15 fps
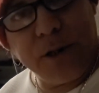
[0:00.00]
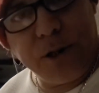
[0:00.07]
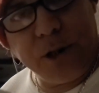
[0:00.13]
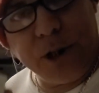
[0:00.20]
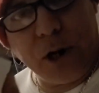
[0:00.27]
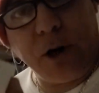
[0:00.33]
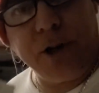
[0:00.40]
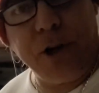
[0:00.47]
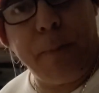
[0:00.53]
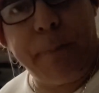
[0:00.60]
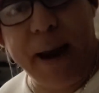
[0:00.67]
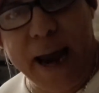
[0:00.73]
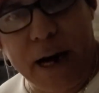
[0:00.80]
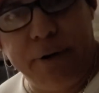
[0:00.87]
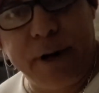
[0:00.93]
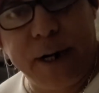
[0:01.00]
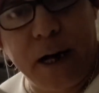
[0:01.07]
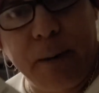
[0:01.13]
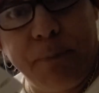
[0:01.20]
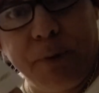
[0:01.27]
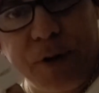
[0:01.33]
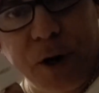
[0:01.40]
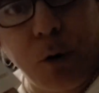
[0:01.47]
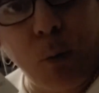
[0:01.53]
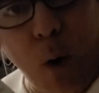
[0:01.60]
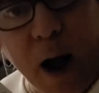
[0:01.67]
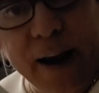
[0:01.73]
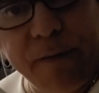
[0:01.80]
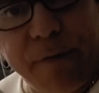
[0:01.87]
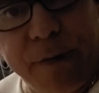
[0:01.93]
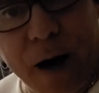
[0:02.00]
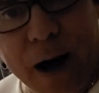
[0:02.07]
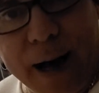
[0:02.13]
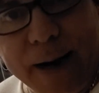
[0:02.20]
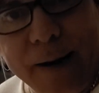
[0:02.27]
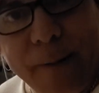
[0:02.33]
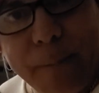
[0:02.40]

you pair it up with your Wi-Fi